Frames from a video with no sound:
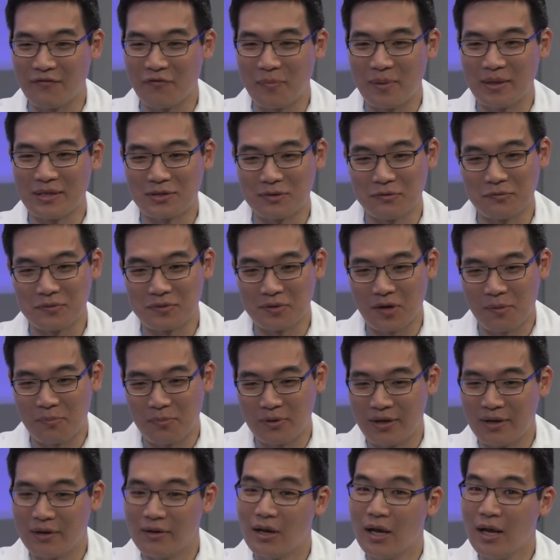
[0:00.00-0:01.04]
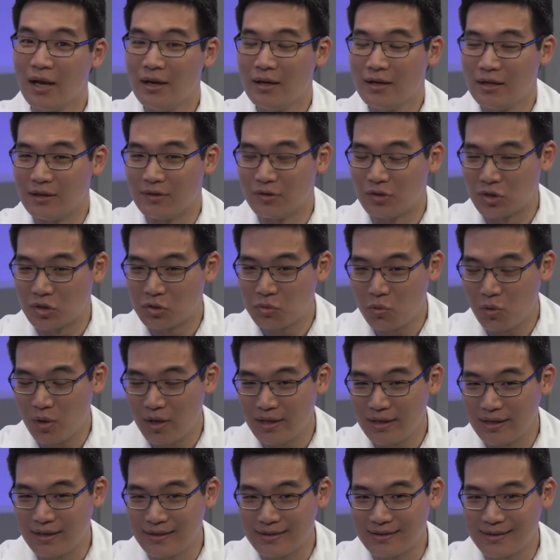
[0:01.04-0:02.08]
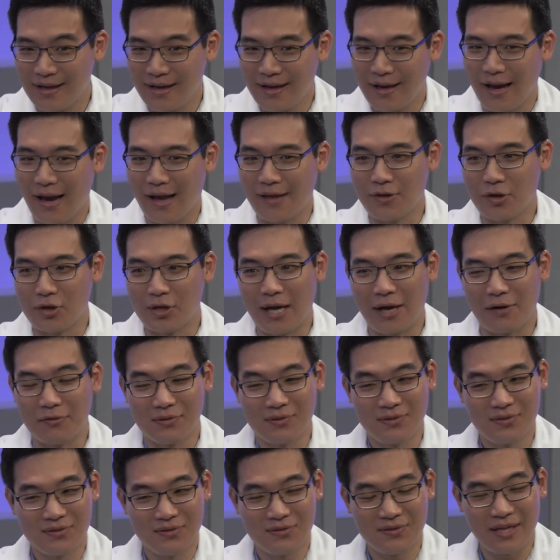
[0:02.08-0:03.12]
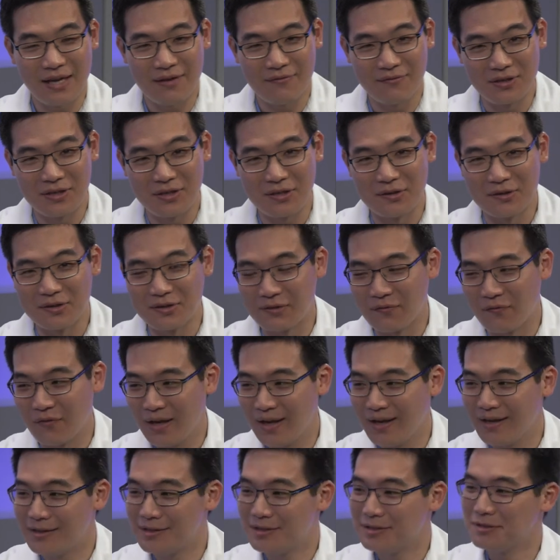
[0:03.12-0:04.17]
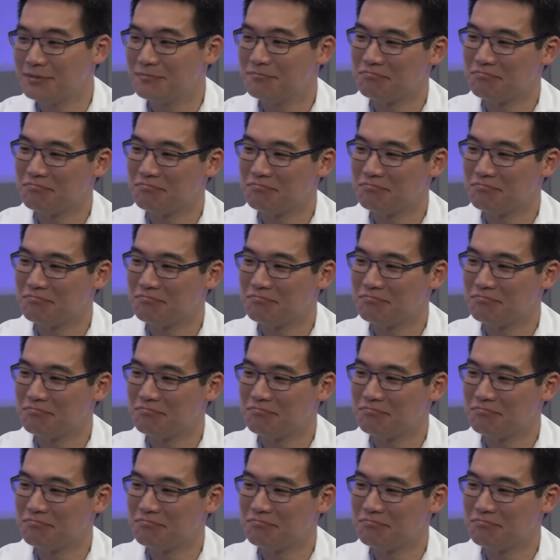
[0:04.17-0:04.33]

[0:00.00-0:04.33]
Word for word: have a patient who was operated in their twenties and they're now seventy years of age,